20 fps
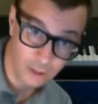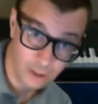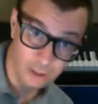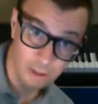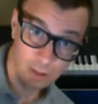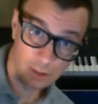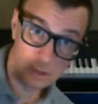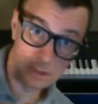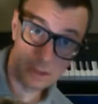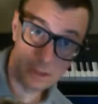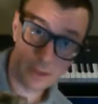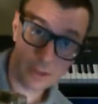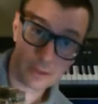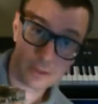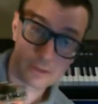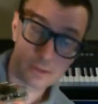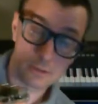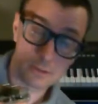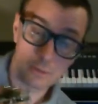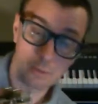that it's
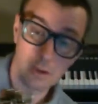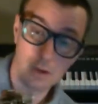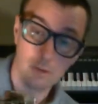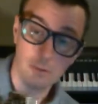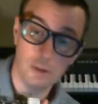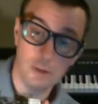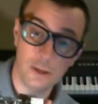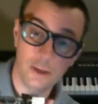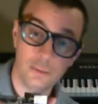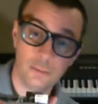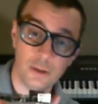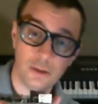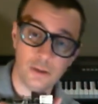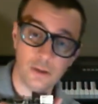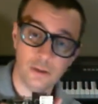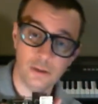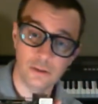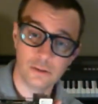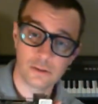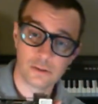the right way
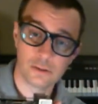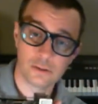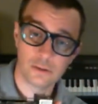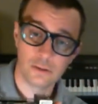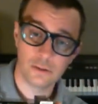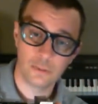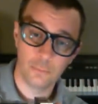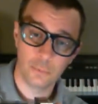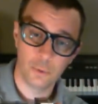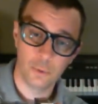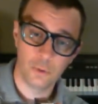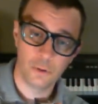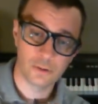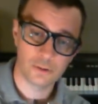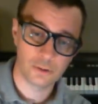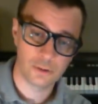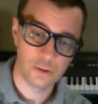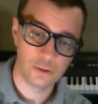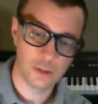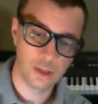because the ports are
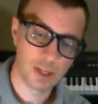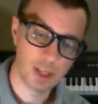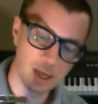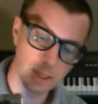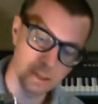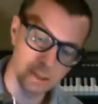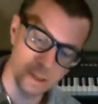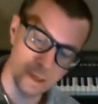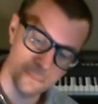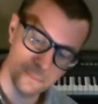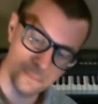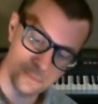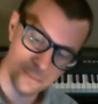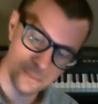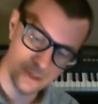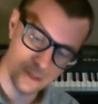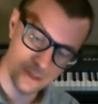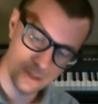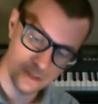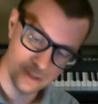all lined up
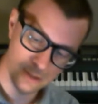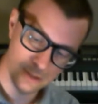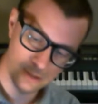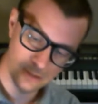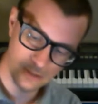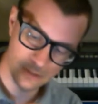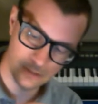and